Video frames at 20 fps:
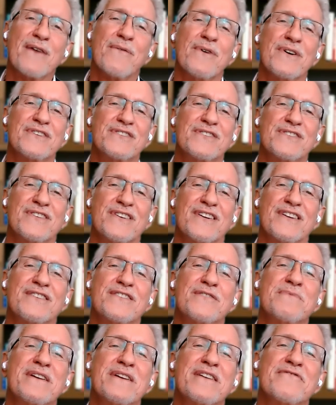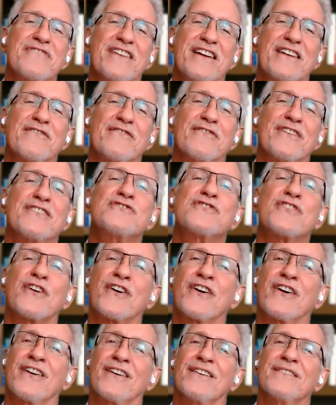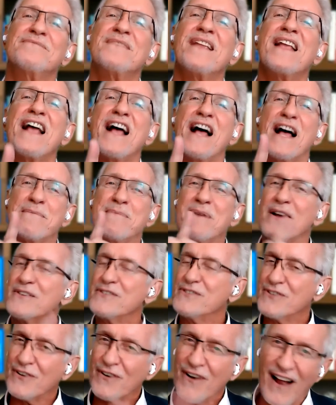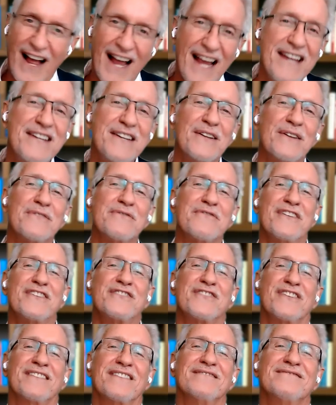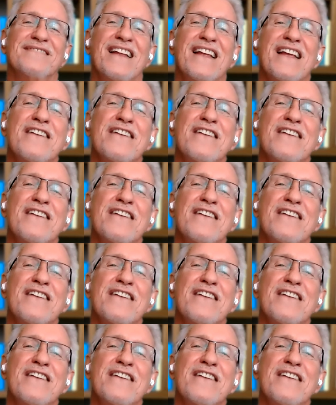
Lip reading: I want you to do me a favor and journal about your ideal vision